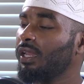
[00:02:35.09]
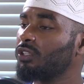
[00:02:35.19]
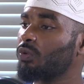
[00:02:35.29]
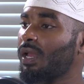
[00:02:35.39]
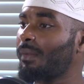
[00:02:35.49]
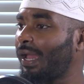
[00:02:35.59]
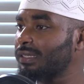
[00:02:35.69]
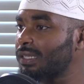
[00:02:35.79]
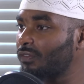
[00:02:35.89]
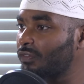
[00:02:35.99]
is when I'm
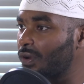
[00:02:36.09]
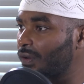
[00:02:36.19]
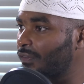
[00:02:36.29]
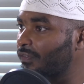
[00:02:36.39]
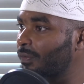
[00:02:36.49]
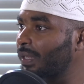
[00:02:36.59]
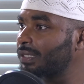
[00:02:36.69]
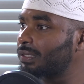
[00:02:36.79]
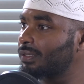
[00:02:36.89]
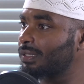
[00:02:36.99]
asking for, for
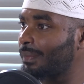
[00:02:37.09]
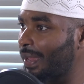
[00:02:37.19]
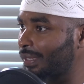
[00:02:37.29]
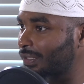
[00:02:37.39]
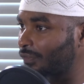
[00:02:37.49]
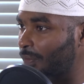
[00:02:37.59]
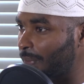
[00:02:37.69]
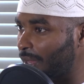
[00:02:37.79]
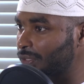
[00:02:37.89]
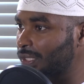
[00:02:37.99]
blessings. I'm asking for
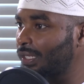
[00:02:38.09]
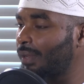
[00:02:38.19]
bounty.